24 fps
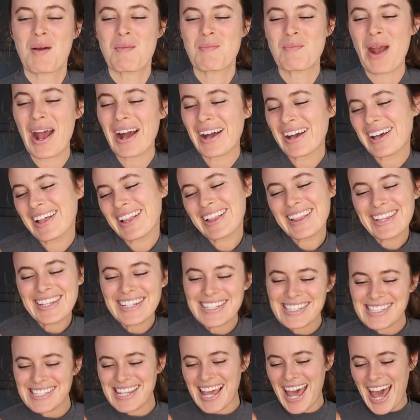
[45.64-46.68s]

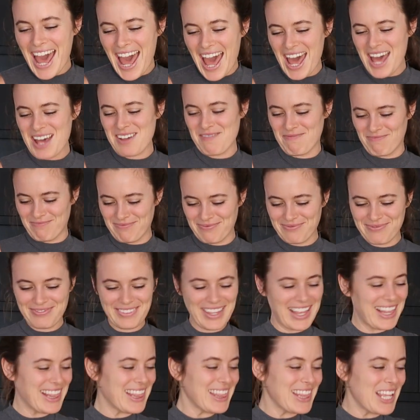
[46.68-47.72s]
Broccoli time.
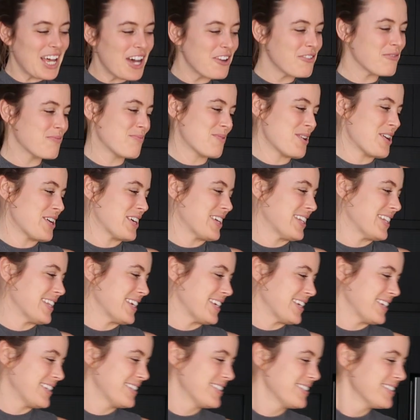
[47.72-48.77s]
Love
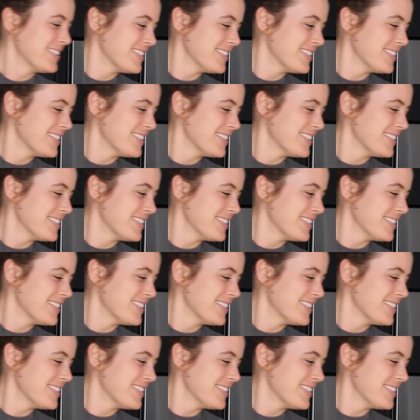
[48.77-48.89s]
broccoli.